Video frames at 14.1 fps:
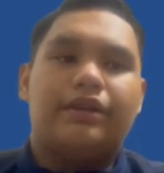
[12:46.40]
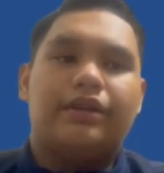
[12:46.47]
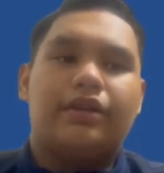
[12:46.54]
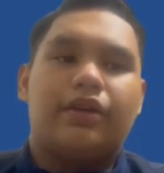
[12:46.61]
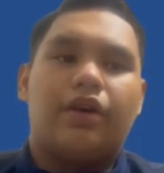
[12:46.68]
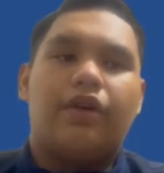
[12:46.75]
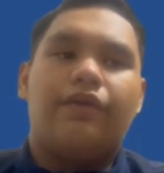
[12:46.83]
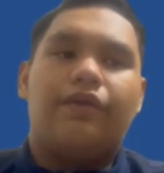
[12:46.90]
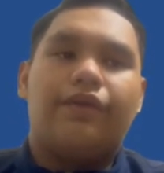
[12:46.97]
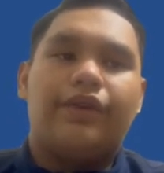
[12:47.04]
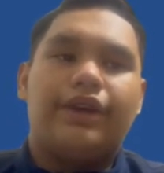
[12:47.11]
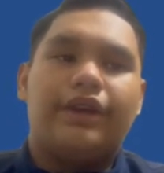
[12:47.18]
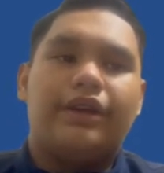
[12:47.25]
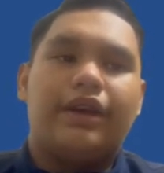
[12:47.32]

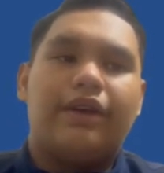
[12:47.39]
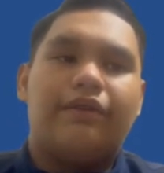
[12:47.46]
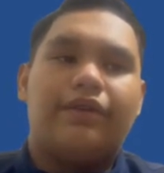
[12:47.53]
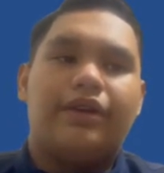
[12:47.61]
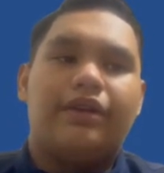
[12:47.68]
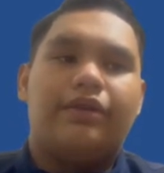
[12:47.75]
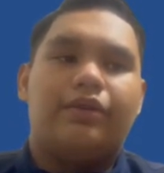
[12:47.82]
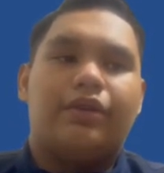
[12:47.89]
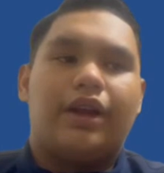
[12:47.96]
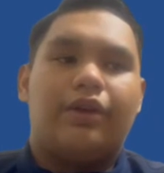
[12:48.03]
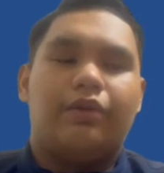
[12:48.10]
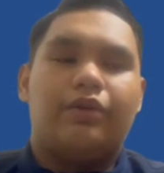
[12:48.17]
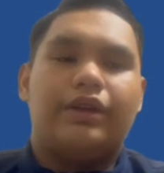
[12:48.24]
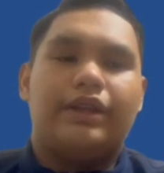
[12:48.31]
comfort level
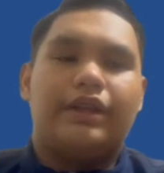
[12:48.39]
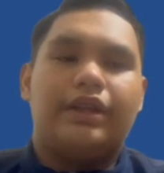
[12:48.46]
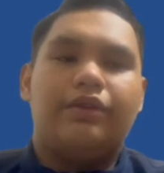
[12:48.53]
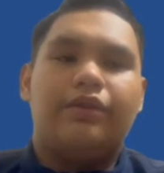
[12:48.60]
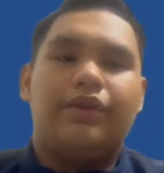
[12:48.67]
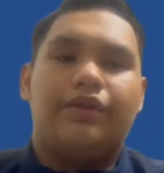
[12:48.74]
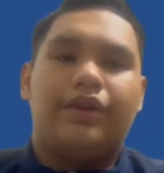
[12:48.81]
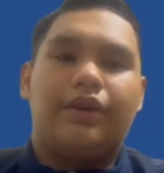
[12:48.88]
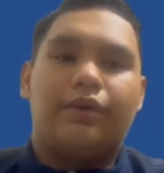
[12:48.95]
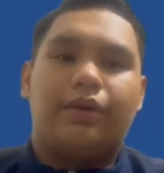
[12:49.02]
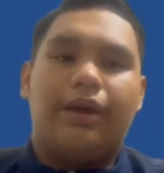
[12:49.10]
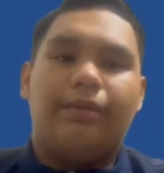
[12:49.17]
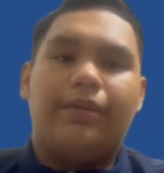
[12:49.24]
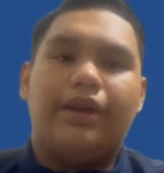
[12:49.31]
while working with the
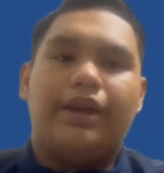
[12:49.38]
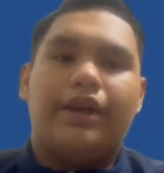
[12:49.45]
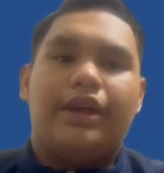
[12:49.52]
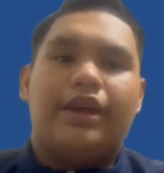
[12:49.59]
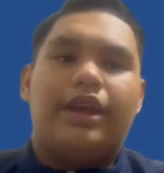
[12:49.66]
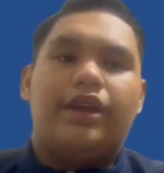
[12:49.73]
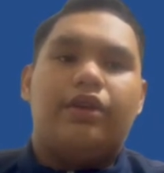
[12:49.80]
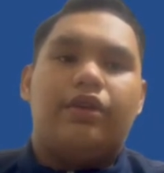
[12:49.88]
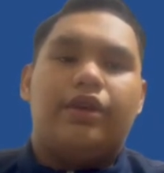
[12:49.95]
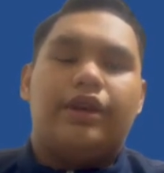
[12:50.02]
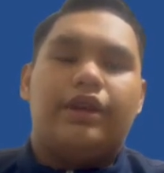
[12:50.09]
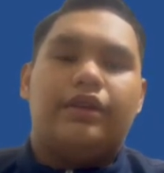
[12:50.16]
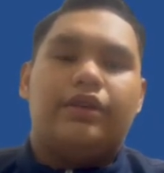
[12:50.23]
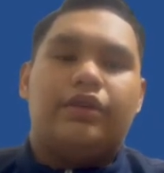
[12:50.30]
web in
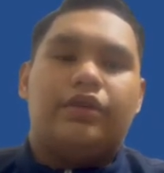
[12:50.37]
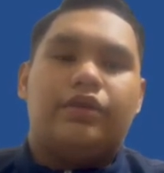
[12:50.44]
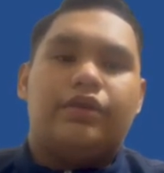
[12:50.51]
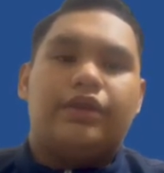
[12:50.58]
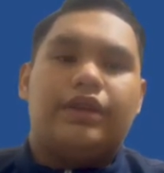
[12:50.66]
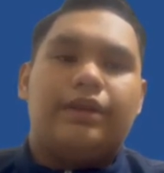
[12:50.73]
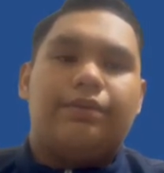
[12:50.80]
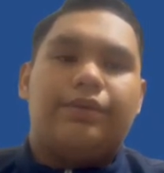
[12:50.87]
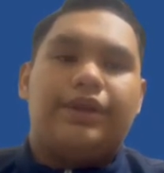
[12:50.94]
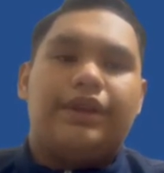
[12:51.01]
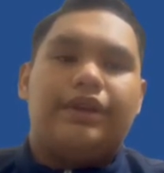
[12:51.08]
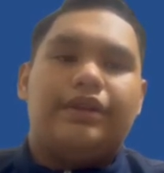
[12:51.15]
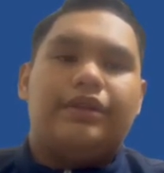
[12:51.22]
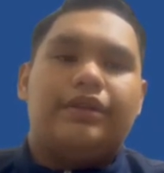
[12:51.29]
order to
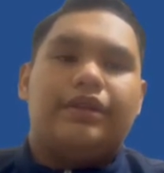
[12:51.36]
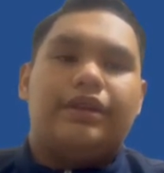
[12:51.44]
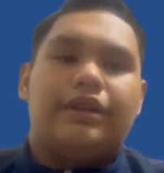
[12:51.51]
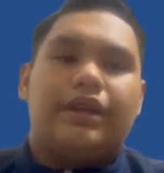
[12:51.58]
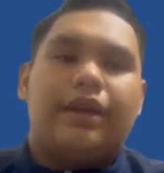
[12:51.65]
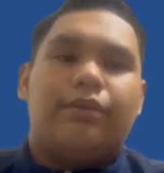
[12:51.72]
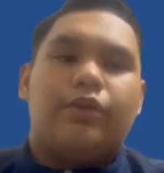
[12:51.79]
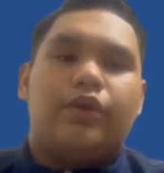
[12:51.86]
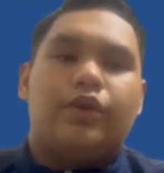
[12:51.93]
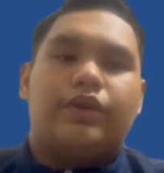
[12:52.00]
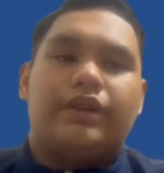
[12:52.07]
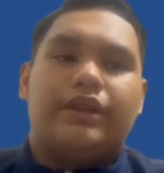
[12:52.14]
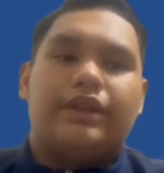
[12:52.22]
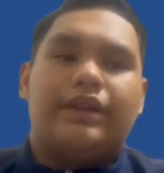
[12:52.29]
depict the
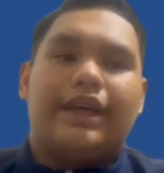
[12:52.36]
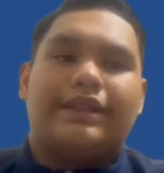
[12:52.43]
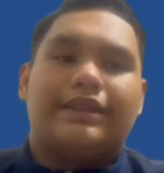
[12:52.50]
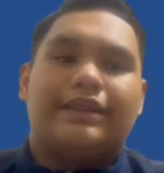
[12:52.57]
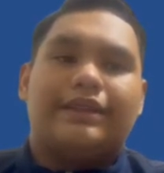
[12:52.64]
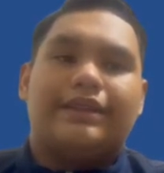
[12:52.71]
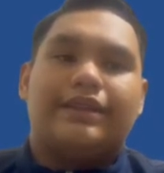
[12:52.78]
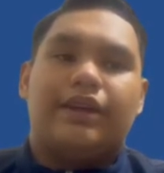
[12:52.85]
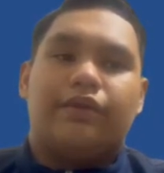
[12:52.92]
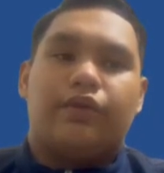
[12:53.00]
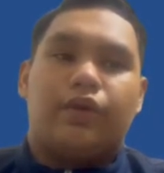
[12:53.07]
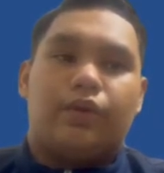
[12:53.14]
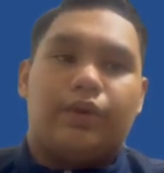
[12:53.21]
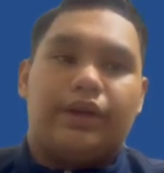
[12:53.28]
WOT as a
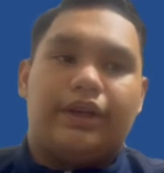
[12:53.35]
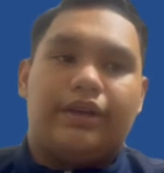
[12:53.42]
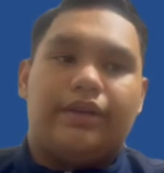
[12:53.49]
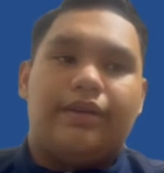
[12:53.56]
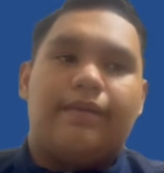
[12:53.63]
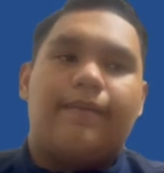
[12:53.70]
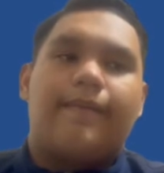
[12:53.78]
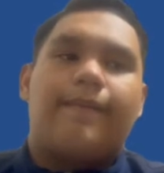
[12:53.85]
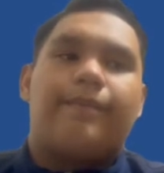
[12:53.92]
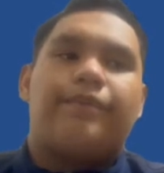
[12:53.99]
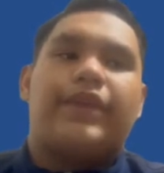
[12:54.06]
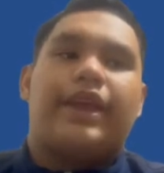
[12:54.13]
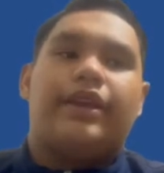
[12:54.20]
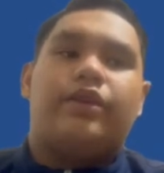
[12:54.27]
straightforward
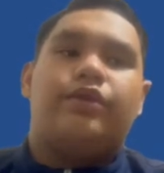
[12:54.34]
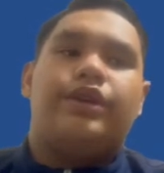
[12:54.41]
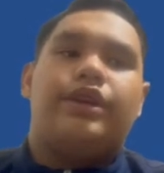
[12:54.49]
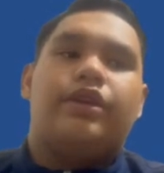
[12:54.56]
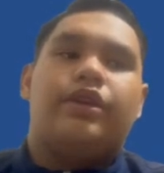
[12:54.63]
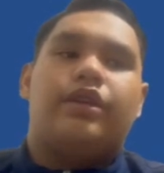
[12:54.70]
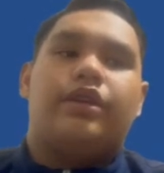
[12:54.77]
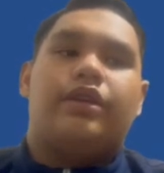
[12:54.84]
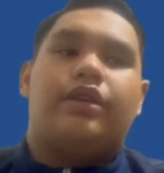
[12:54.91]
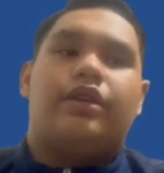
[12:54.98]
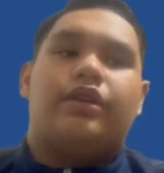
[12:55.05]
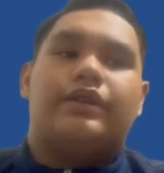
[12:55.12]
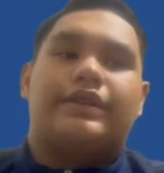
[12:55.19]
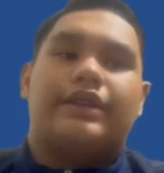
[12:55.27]
and
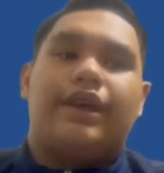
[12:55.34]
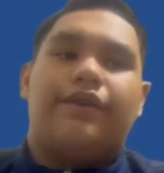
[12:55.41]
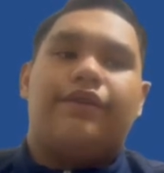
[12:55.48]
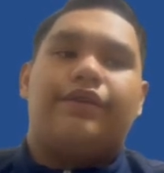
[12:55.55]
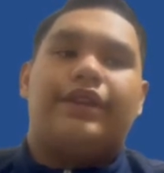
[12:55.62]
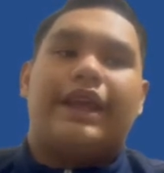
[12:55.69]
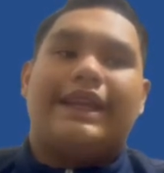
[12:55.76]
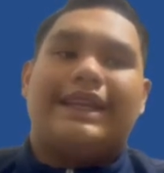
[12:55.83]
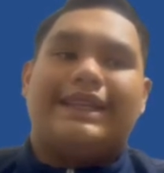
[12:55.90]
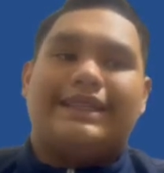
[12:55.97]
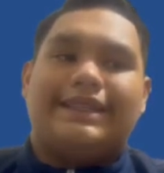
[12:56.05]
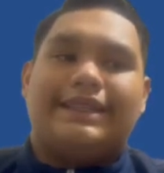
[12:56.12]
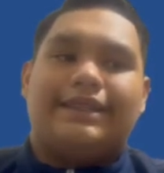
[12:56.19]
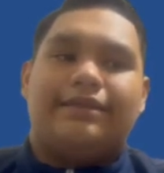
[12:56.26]
do-it-yourself
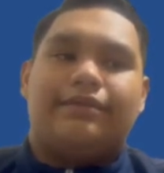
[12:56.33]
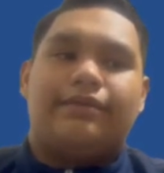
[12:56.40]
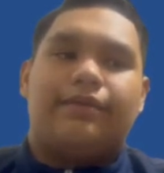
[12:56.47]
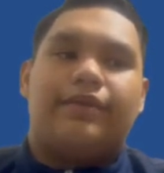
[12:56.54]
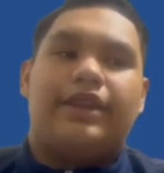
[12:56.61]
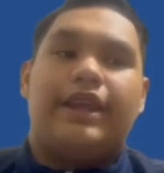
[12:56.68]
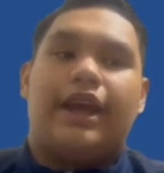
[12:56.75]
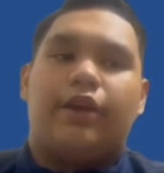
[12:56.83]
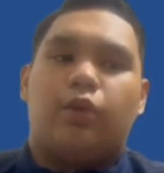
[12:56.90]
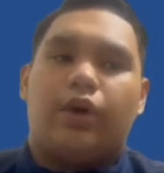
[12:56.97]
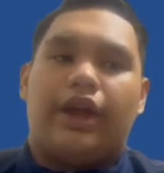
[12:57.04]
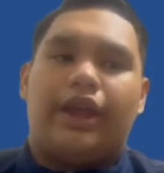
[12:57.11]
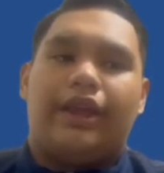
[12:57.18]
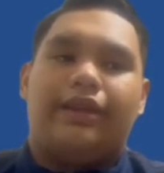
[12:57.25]
technology,
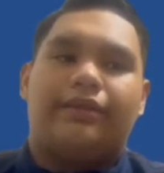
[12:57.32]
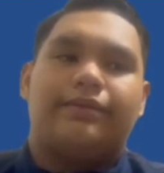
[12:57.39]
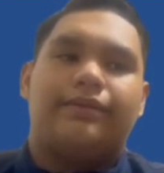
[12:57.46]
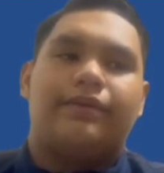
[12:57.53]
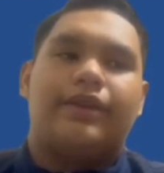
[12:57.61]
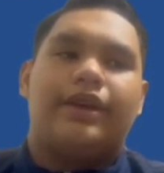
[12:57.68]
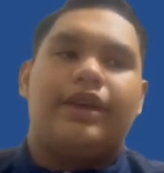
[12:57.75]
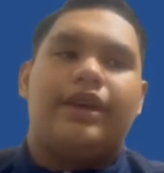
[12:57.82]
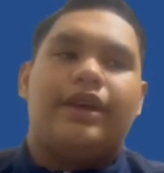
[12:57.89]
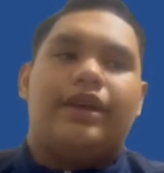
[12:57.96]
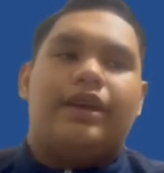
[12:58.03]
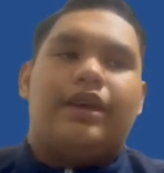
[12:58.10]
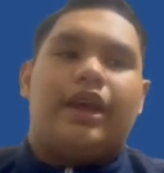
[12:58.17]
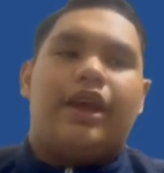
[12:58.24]
DIY.
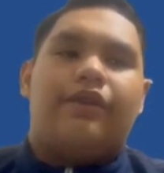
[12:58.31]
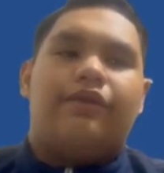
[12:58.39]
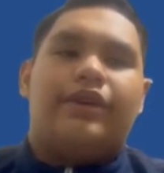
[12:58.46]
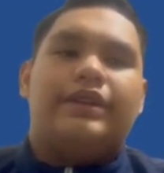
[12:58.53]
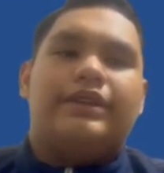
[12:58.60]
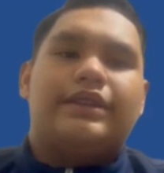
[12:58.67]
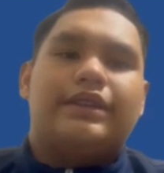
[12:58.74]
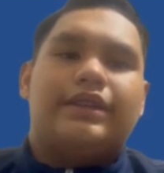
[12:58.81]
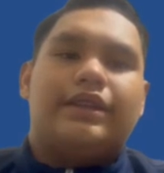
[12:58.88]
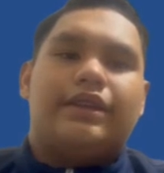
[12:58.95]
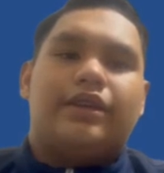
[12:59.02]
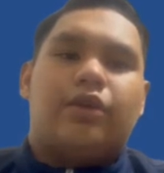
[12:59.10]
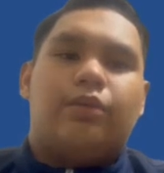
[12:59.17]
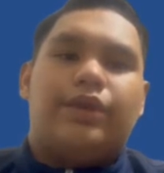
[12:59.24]
Advance
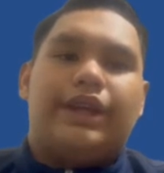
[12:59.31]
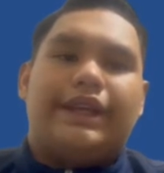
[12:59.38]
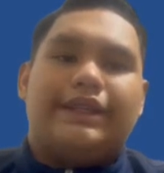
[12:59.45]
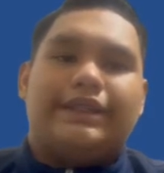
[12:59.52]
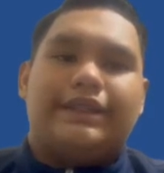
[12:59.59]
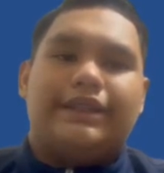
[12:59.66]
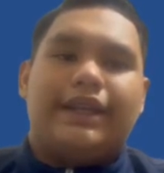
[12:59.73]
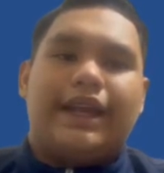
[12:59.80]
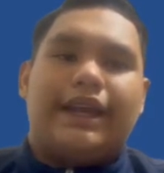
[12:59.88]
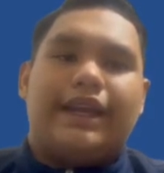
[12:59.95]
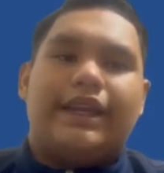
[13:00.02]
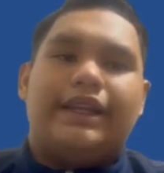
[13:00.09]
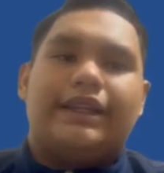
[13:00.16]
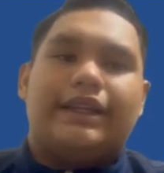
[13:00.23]
in communication and
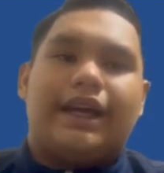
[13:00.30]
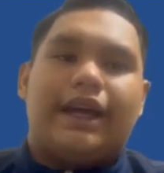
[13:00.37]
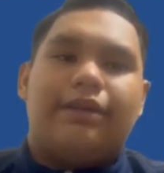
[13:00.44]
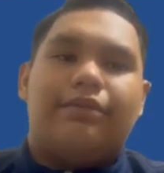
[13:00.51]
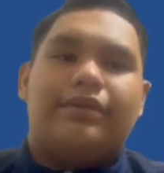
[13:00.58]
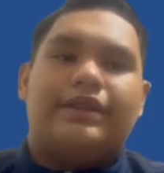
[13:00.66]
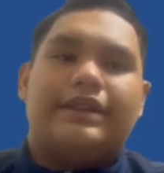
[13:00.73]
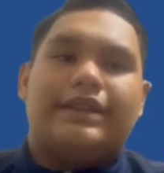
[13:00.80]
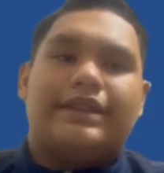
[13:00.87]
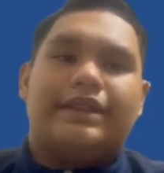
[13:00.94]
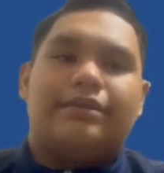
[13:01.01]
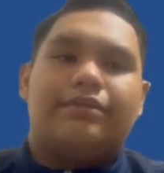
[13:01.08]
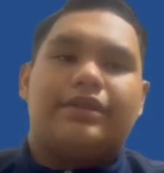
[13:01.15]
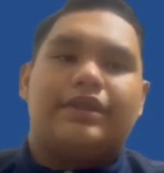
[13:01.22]
real-time
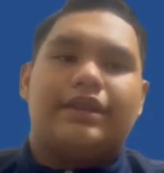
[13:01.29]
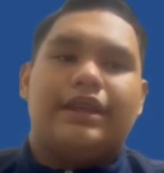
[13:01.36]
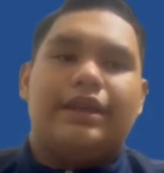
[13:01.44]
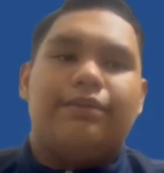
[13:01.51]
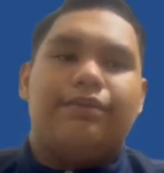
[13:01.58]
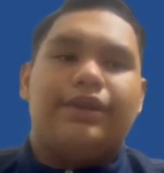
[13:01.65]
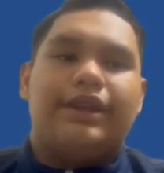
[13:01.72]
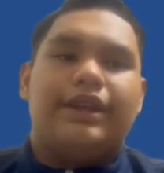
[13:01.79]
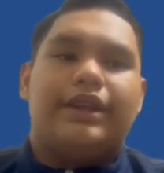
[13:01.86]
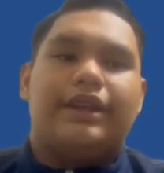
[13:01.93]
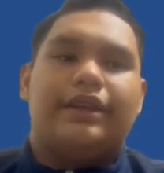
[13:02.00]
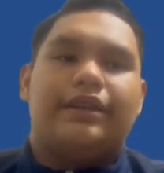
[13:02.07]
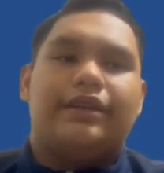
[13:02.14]
systems implied that